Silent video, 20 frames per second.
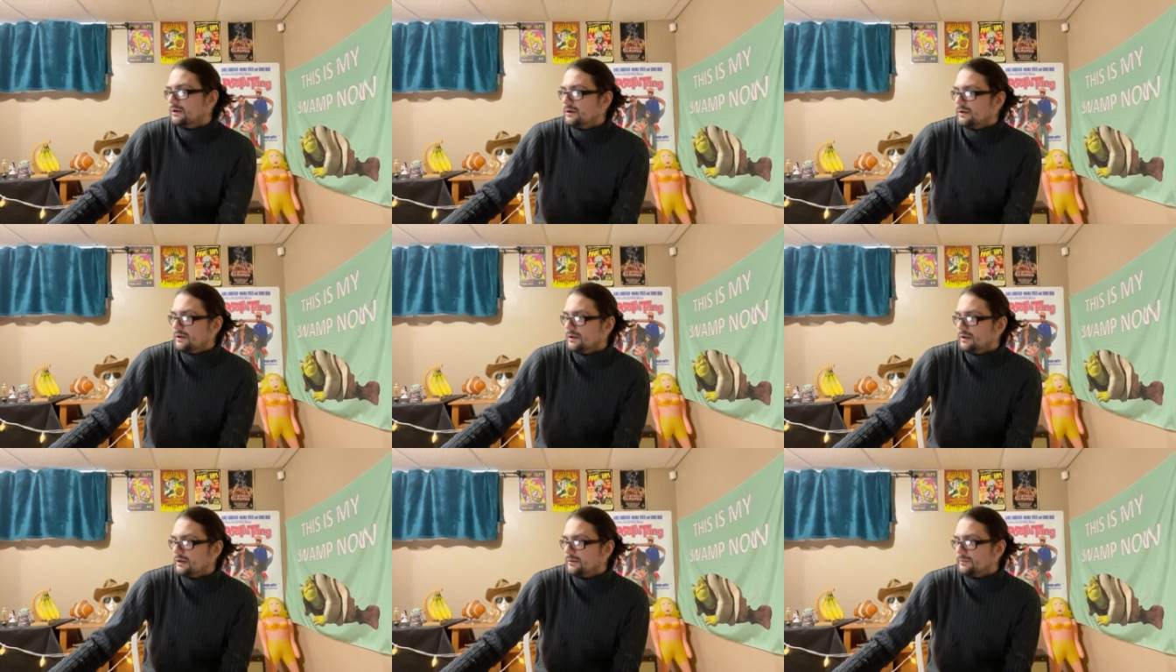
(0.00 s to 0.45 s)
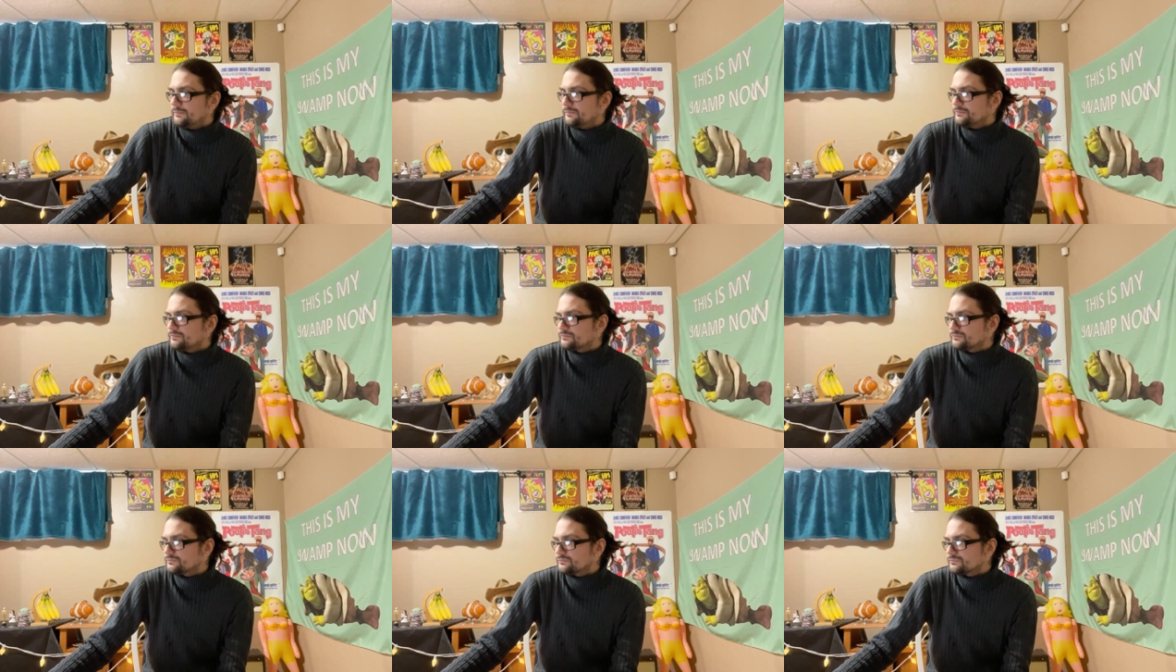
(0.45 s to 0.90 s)

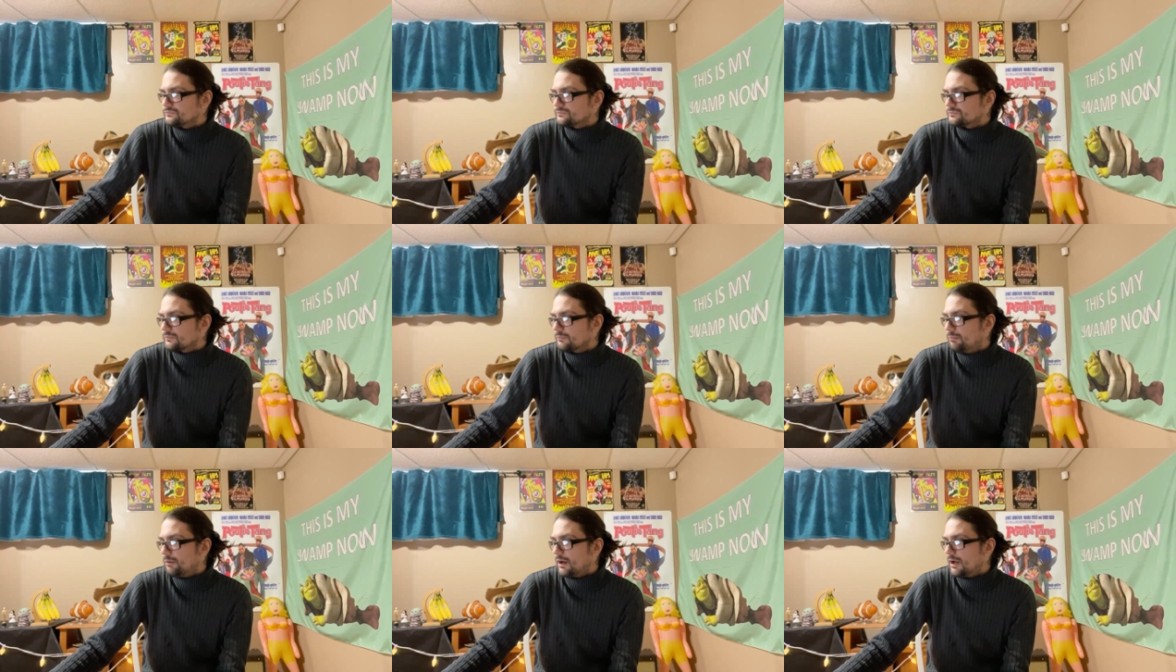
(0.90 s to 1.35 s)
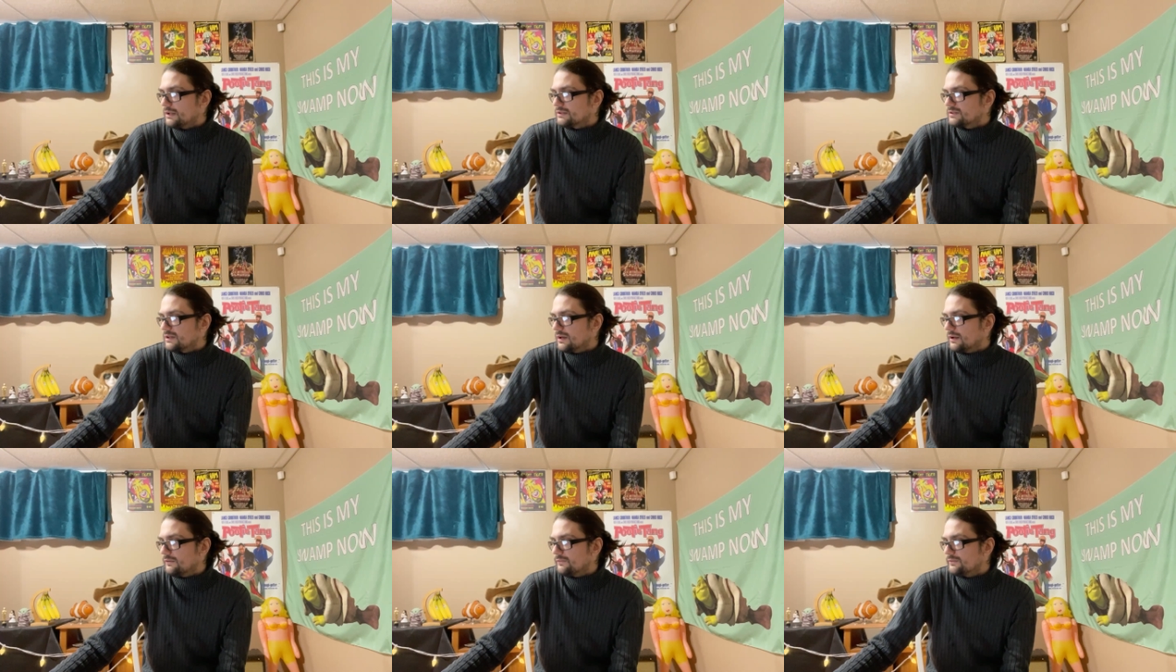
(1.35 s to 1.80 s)
Box
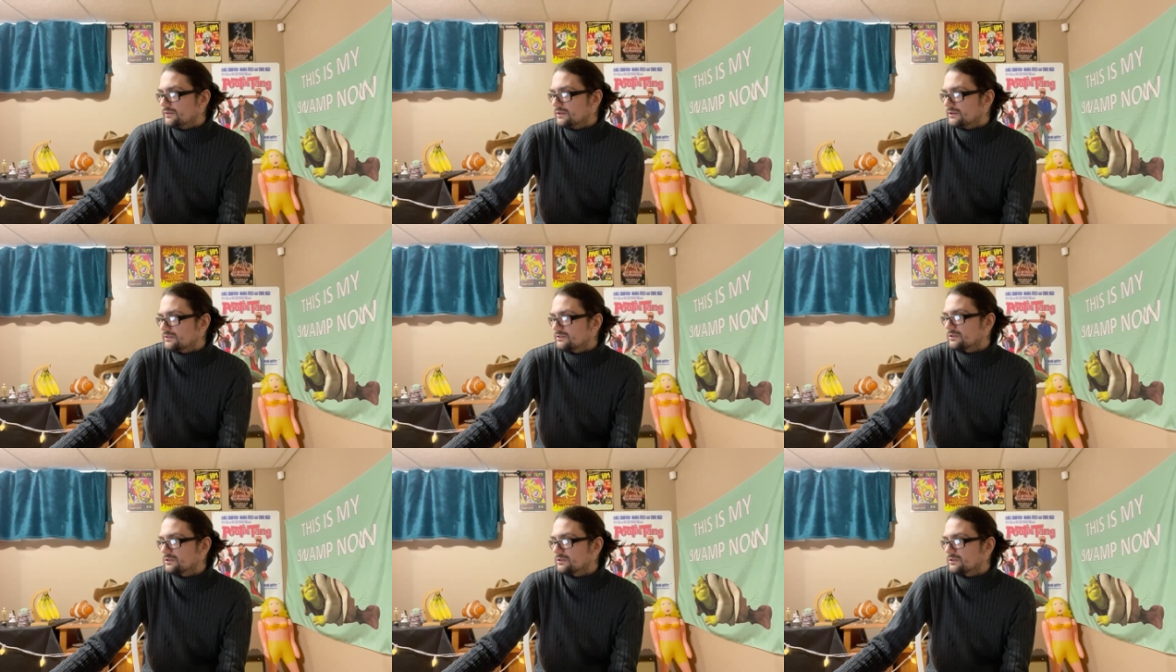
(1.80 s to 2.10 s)
office.